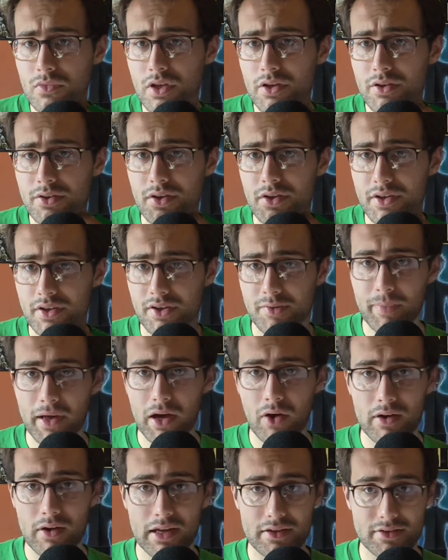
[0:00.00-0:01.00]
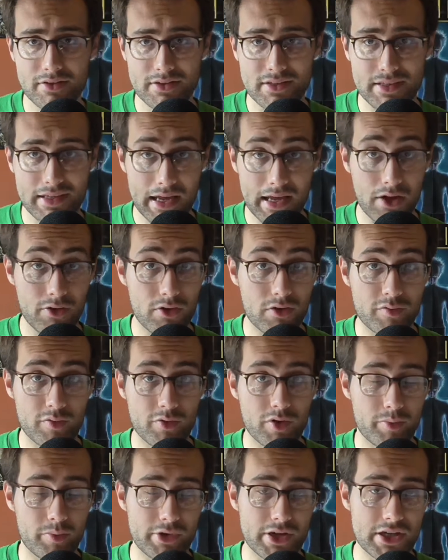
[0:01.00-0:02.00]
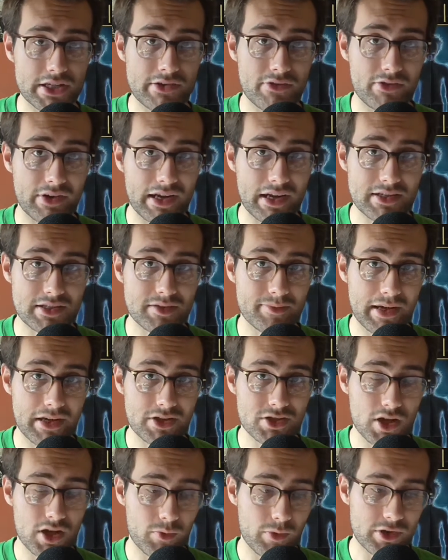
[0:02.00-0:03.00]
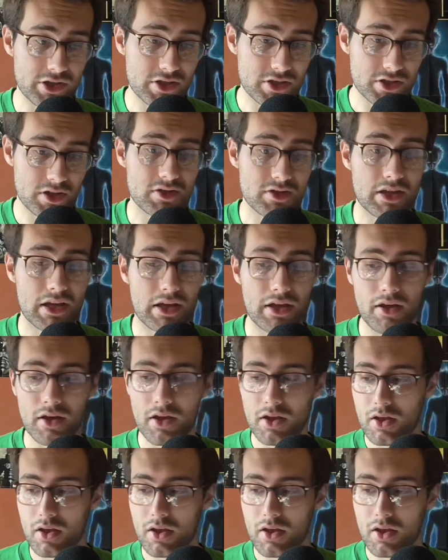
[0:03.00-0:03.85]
So Dispel allows us to counter a Through the Breach against a matchup which is using it.